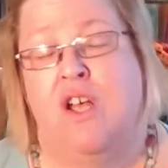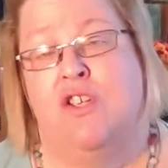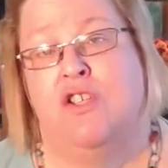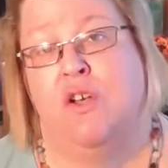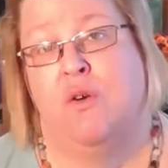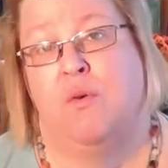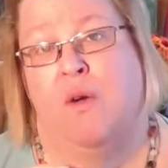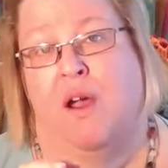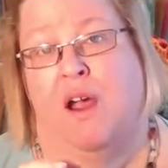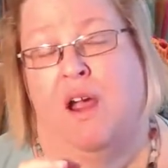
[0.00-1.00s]

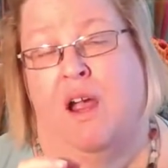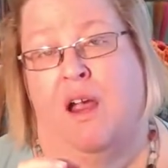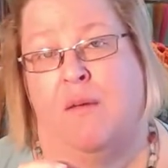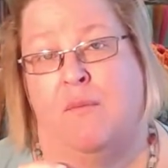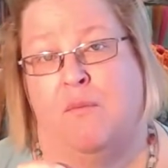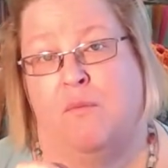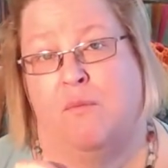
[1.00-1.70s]
So I'm